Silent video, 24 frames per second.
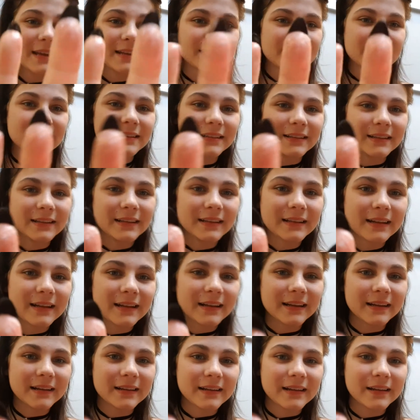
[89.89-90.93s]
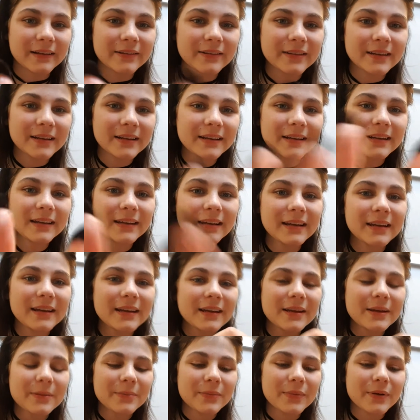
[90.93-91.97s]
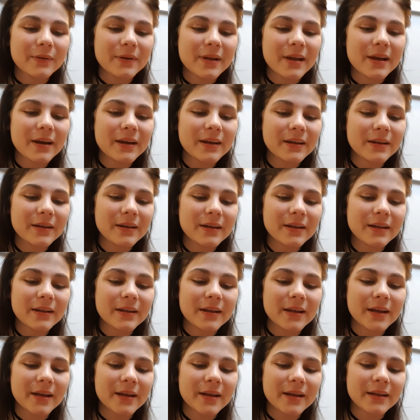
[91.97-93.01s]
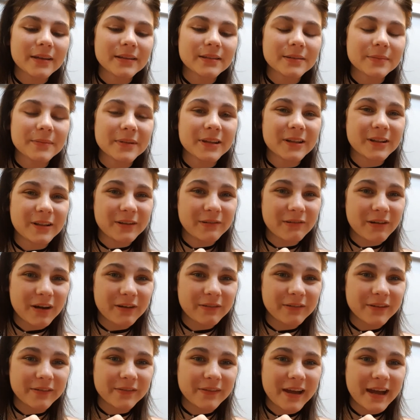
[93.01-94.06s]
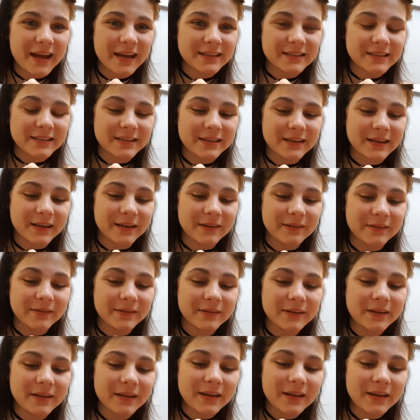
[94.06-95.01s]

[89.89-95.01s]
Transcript: It still looks like there's loads on. But we got uh, some of the glue off with acetone.